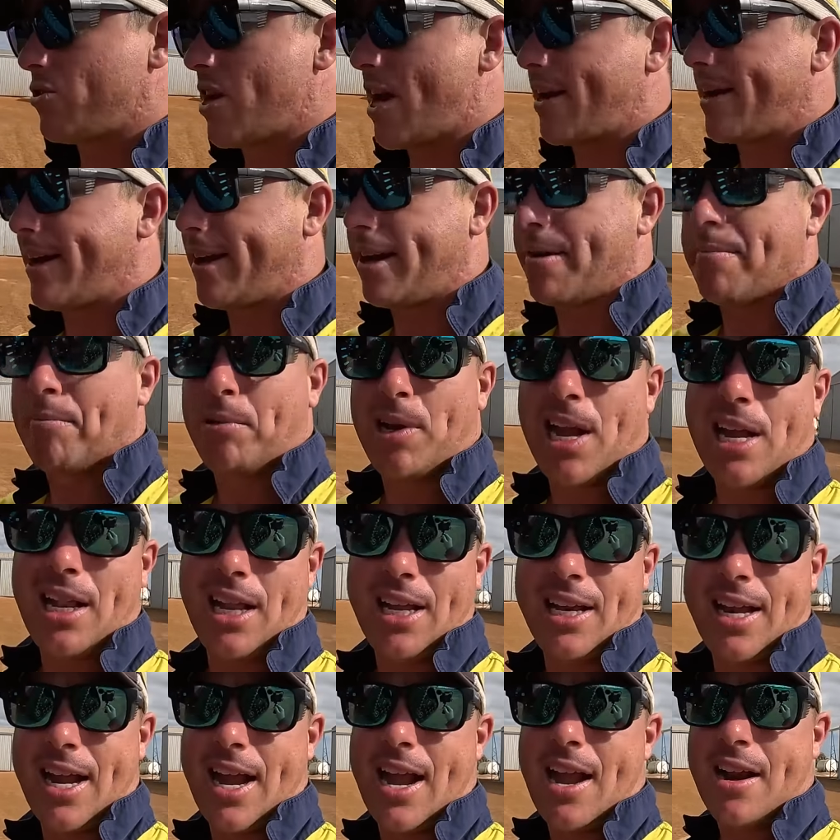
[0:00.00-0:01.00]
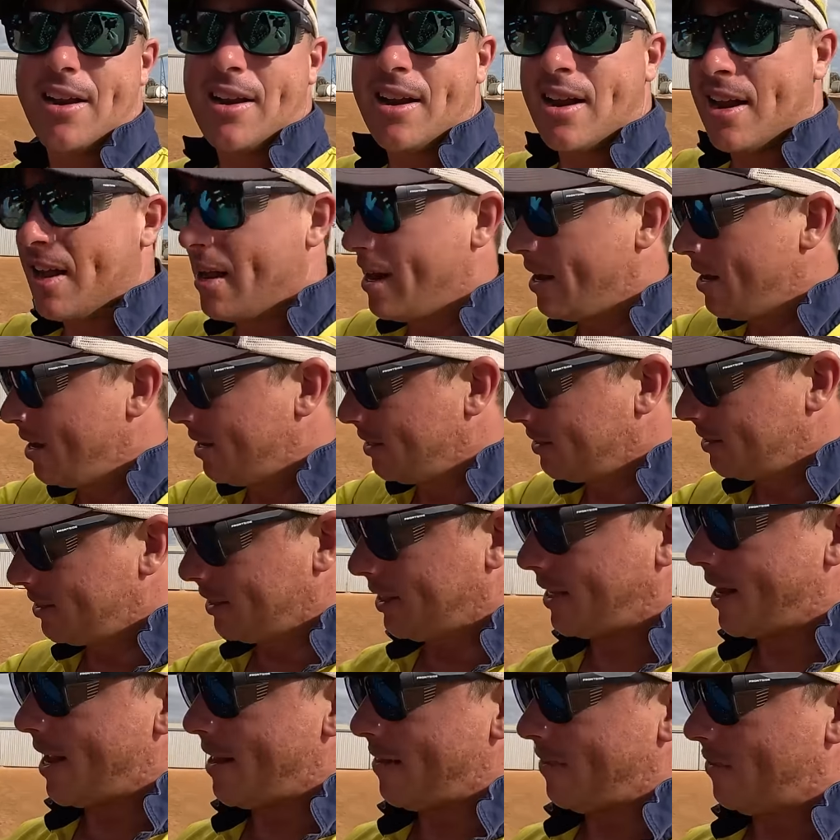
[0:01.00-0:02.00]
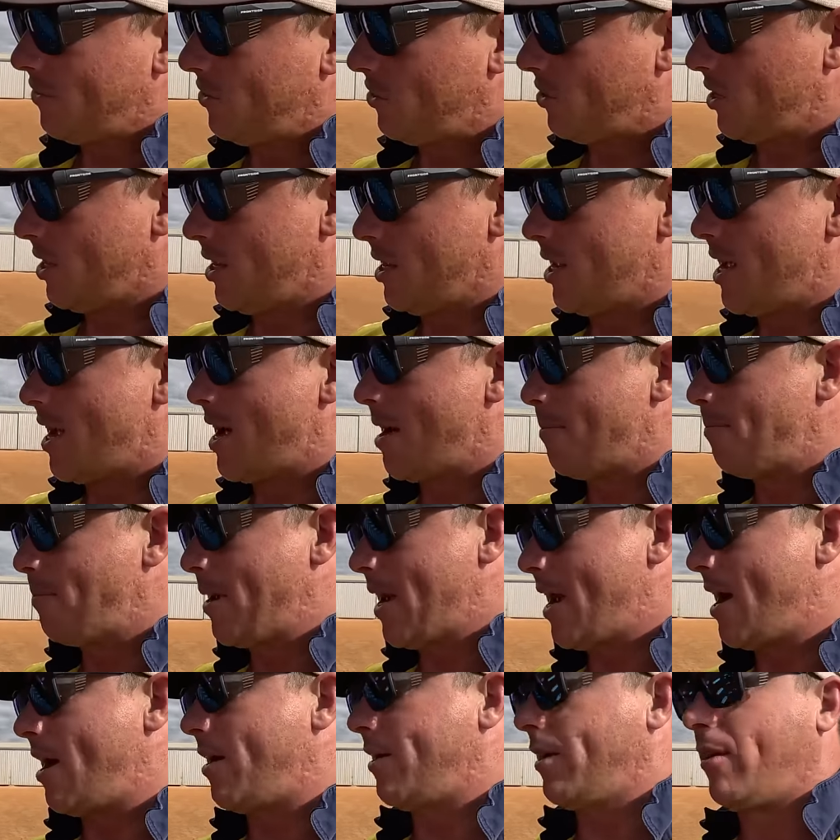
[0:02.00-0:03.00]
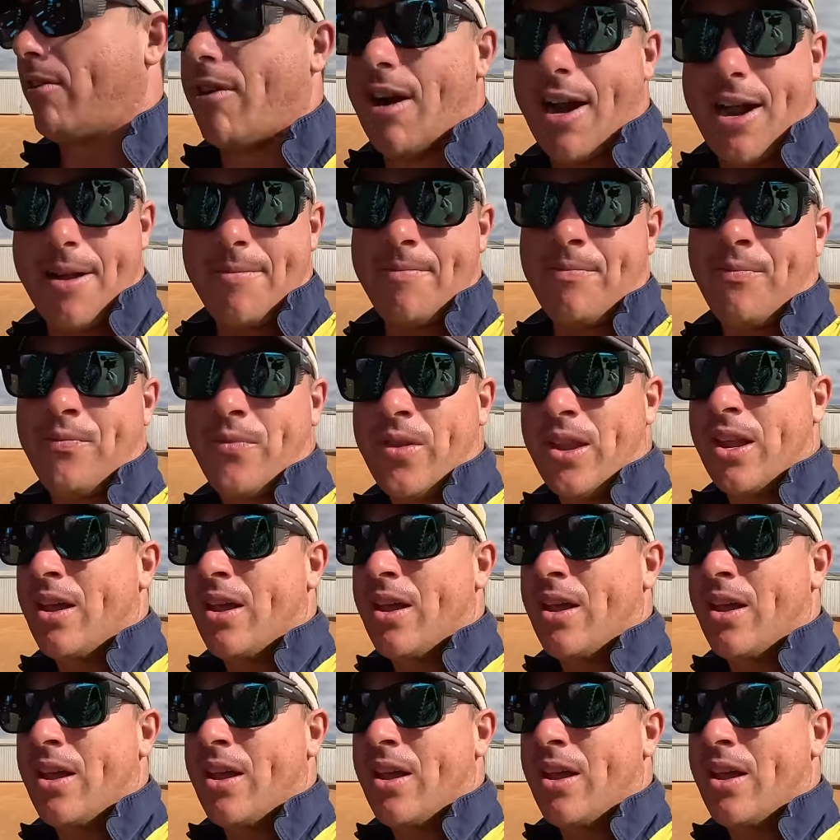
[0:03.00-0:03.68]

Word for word: tractor completely down to get the uh, power to ground.